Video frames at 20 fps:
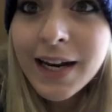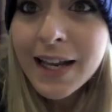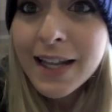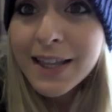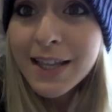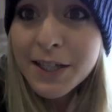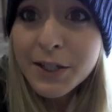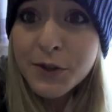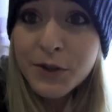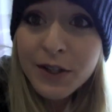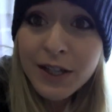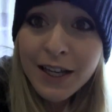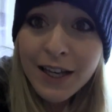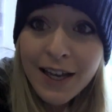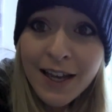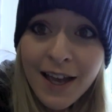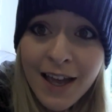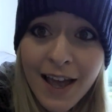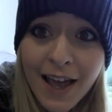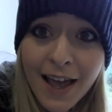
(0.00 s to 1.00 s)
and it
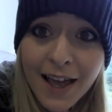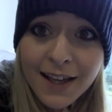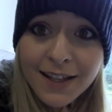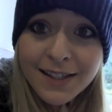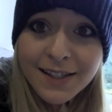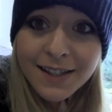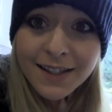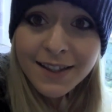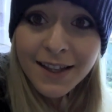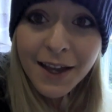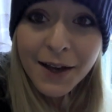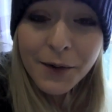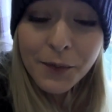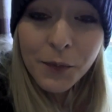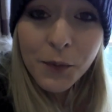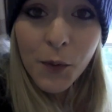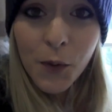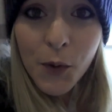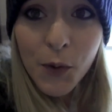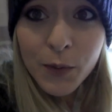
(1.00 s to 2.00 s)
literally, it's like
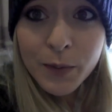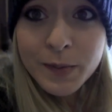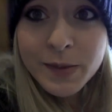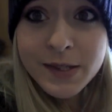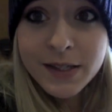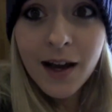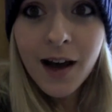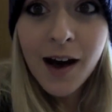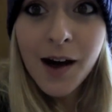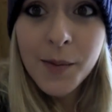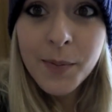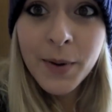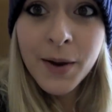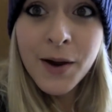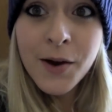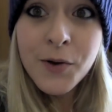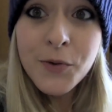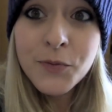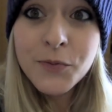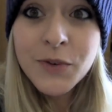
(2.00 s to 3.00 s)
warms up
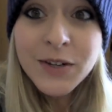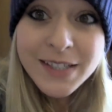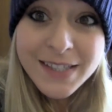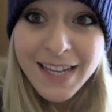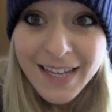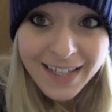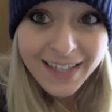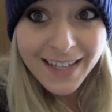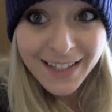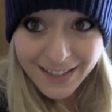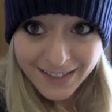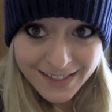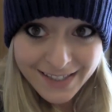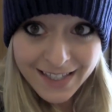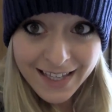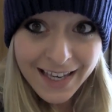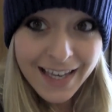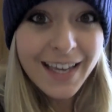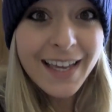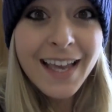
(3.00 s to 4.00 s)
ridiculously.